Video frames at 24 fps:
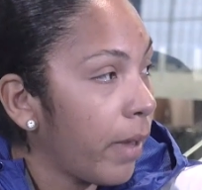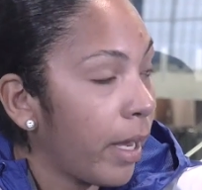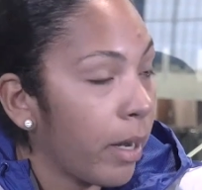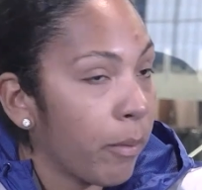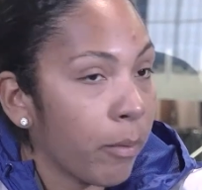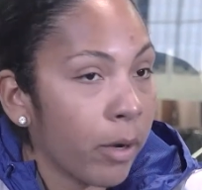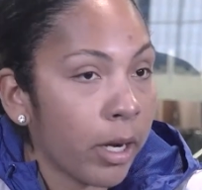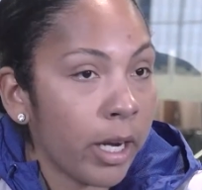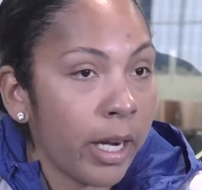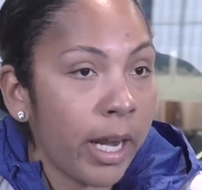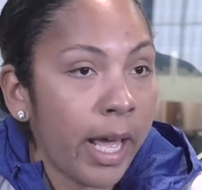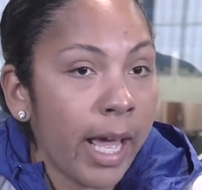and
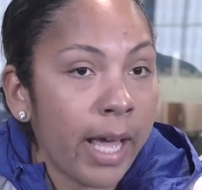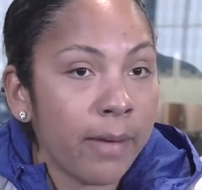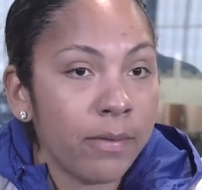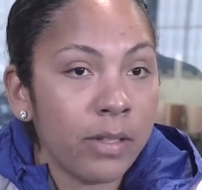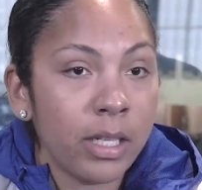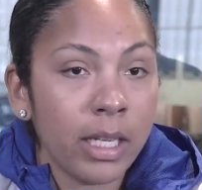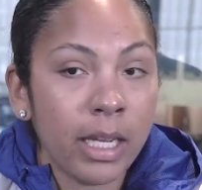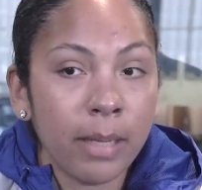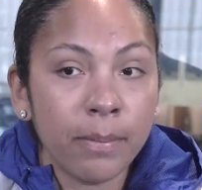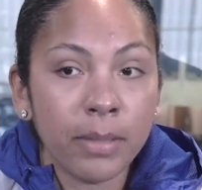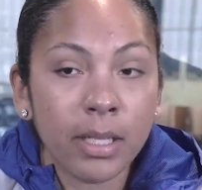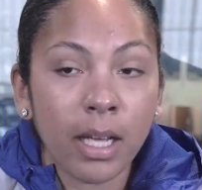we're going to have
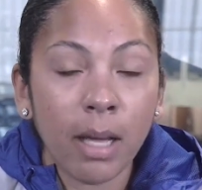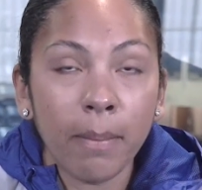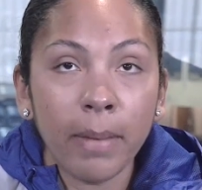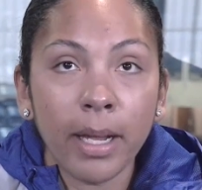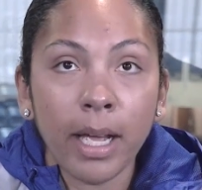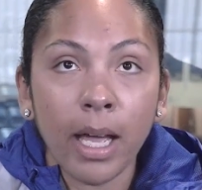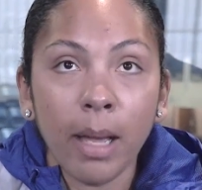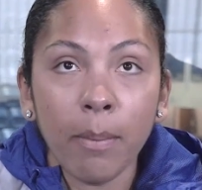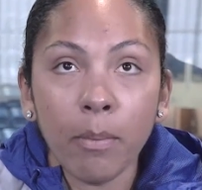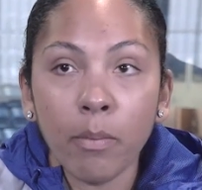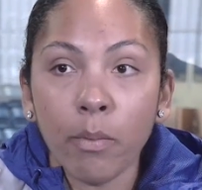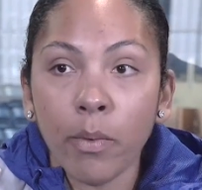teams coming
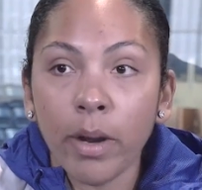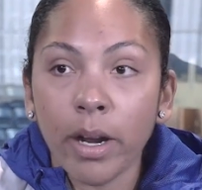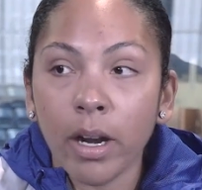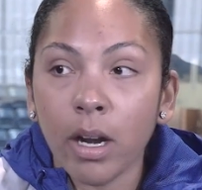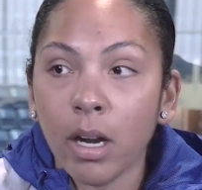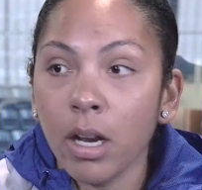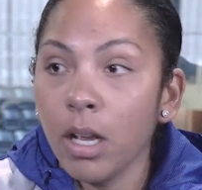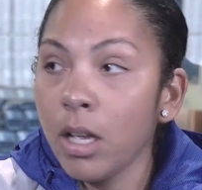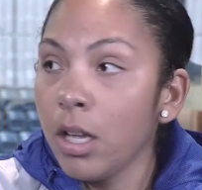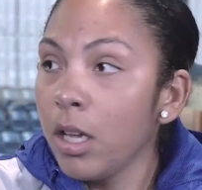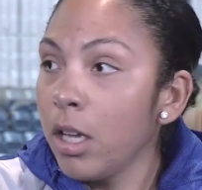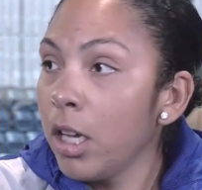up where,